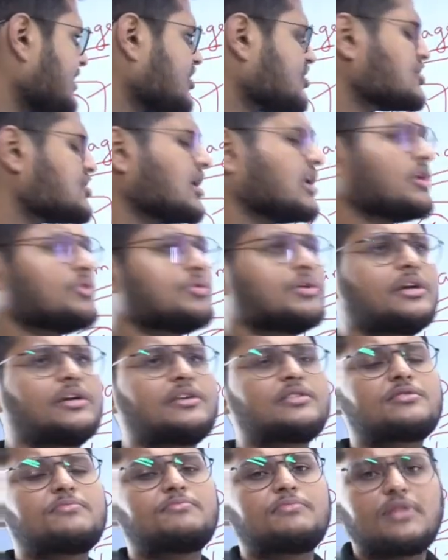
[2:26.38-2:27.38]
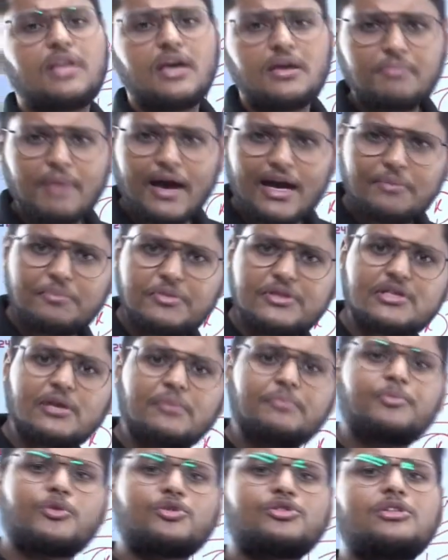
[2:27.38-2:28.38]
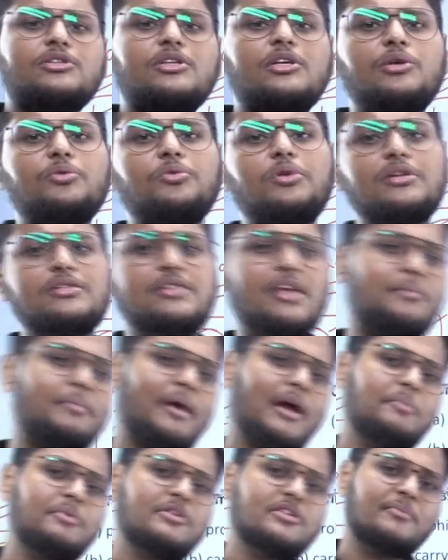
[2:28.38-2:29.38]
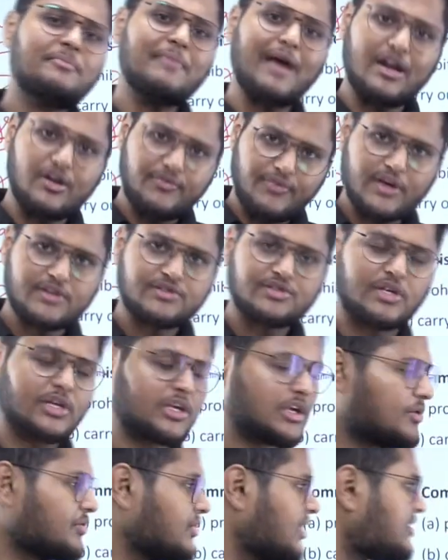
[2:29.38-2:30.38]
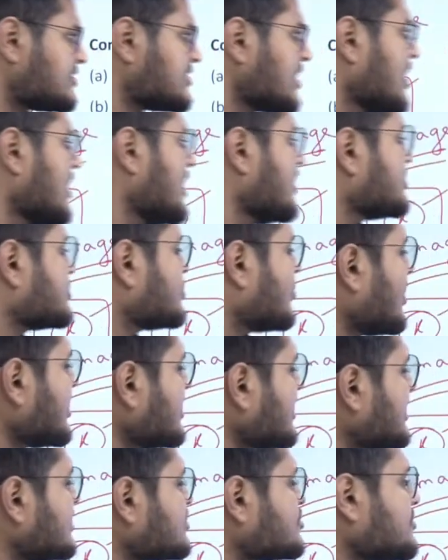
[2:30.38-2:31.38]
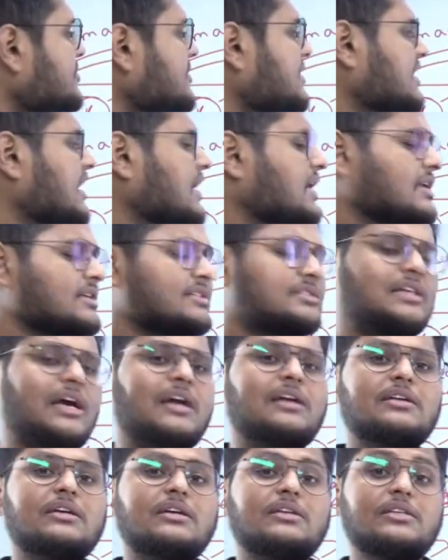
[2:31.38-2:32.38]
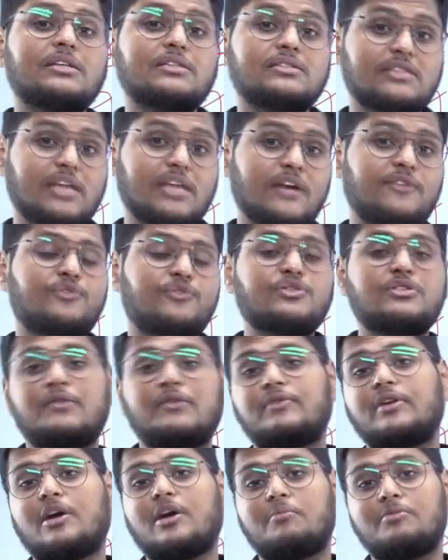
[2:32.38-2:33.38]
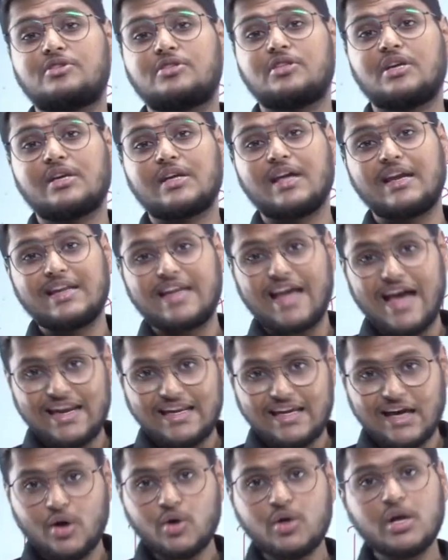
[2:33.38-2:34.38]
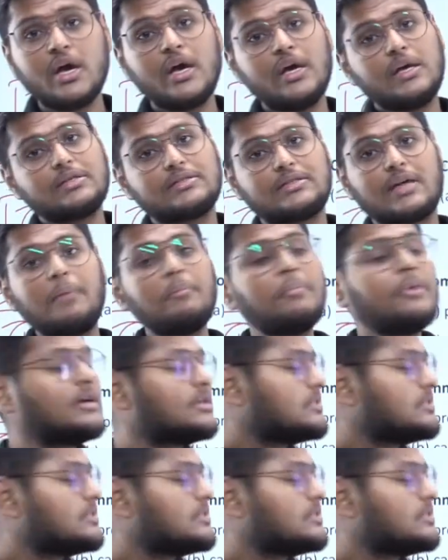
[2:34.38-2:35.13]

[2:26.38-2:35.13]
industrial units, there might be some processing units, there might be some manufacturing units. So what needs to be done is that the State Food Safety Commissioner can carry out some